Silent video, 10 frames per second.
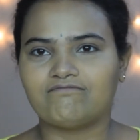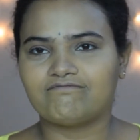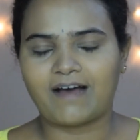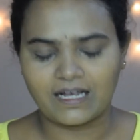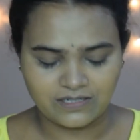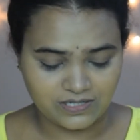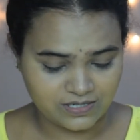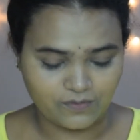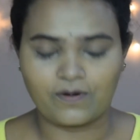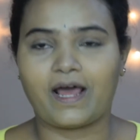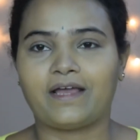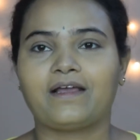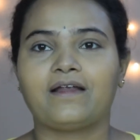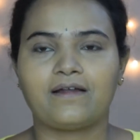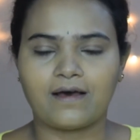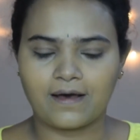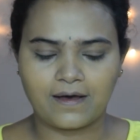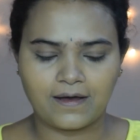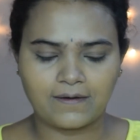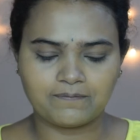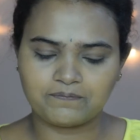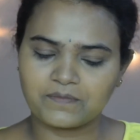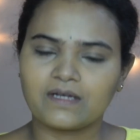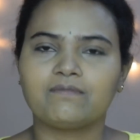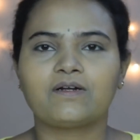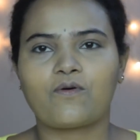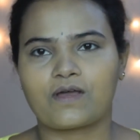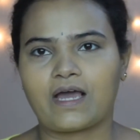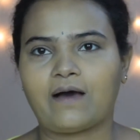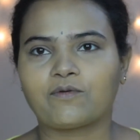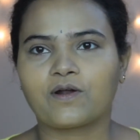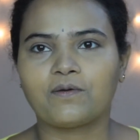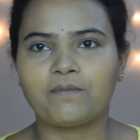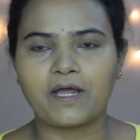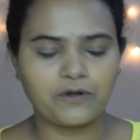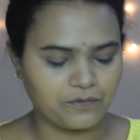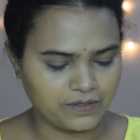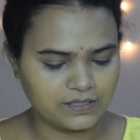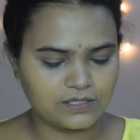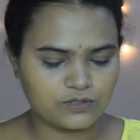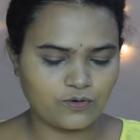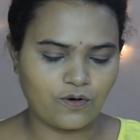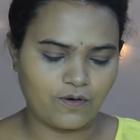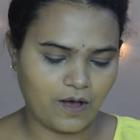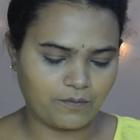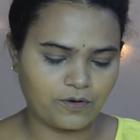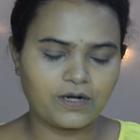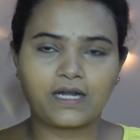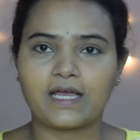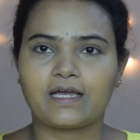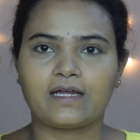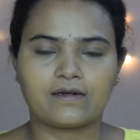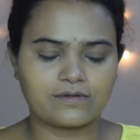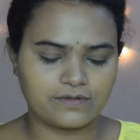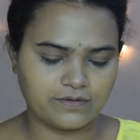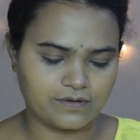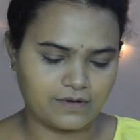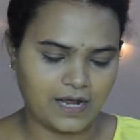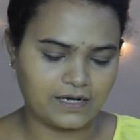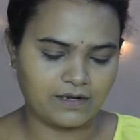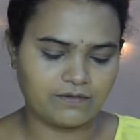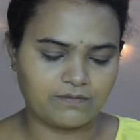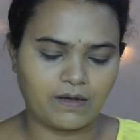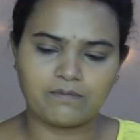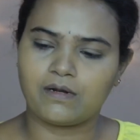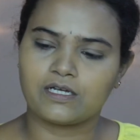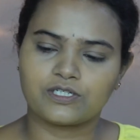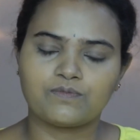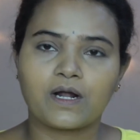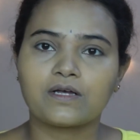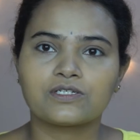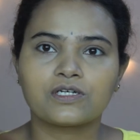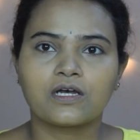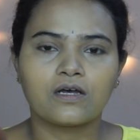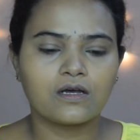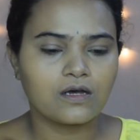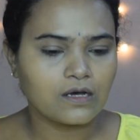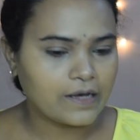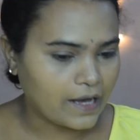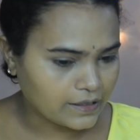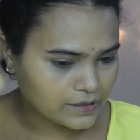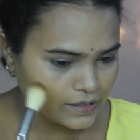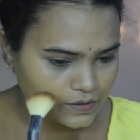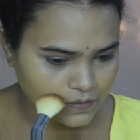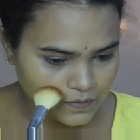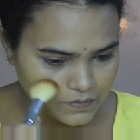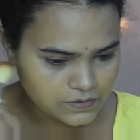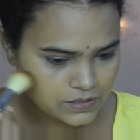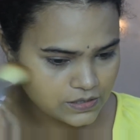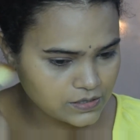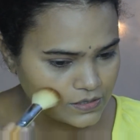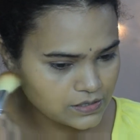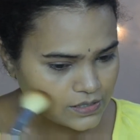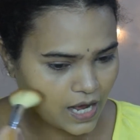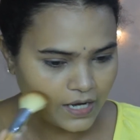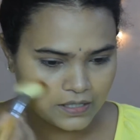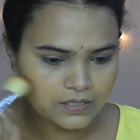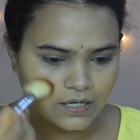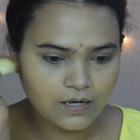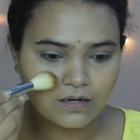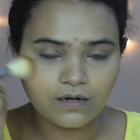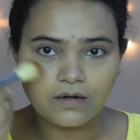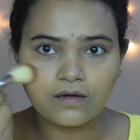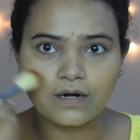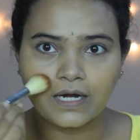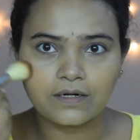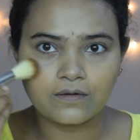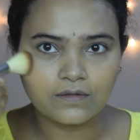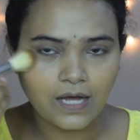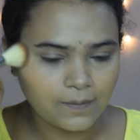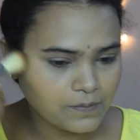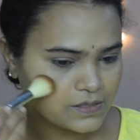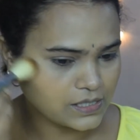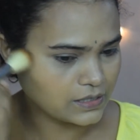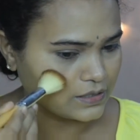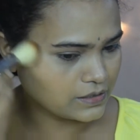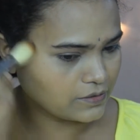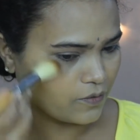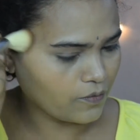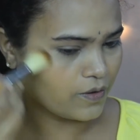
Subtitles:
I just don't like it. But okay, I'm gonna make do with this. So I'm gonna take it lightly with my blush brush, and then just start here right on the apples and then go a